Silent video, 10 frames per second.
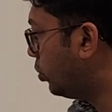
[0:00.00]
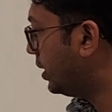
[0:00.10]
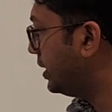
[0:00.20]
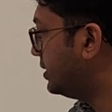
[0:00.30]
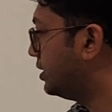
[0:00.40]
1
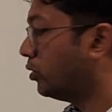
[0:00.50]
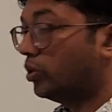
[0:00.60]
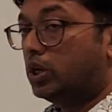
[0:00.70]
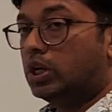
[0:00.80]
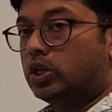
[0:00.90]
and 0.
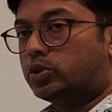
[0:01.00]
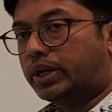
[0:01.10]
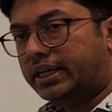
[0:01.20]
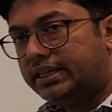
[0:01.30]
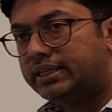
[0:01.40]
So
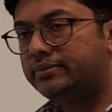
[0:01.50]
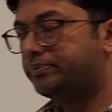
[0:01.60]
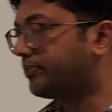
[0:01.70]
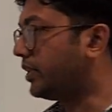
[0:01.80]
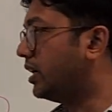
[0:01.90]
any
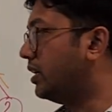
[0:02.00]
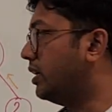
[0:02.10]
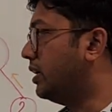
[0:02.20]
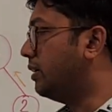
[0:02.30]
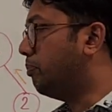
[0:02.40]

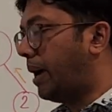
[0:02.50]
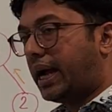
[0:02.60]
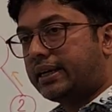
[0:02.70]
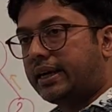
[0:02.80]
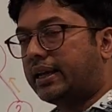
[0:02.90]

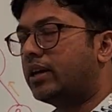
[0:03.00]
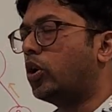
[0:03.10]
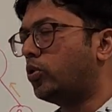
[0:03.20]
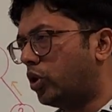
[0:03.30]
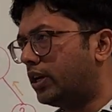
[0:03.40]
backtracking,
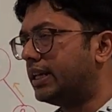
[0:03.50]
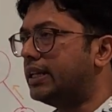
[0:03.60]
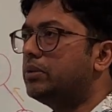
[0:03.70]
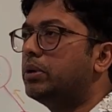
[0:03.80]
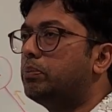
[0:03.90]
or not
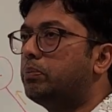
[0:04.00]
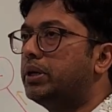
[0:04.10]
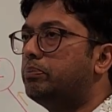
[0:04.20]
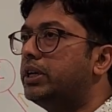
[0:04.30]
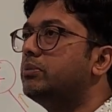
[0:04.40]
any, but
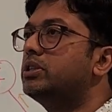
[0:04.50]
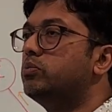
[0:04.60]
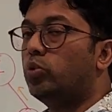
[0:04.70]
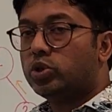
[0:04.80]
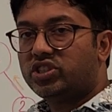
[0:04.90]
pretty much
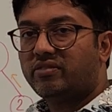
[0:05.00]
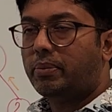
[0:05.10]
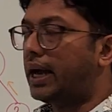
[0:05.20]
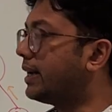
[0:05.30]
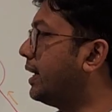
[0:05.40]
most of
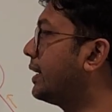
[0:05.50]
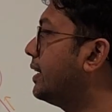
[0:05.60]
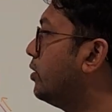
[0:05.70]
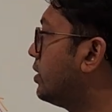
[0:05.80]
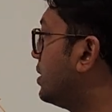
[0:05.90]

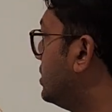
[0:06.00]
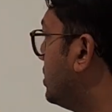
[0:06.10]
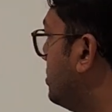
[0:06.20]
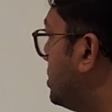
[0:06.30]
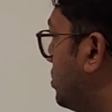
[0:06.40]
backtracking or recursion based